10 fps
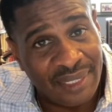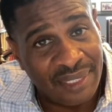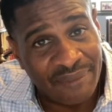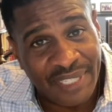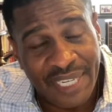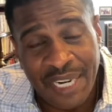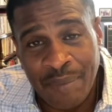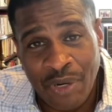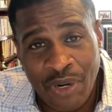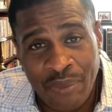And if they
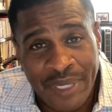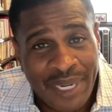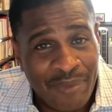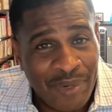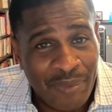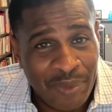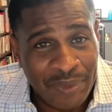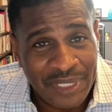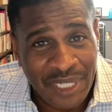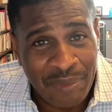come home, and I had one
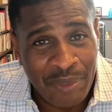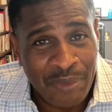woman say to me,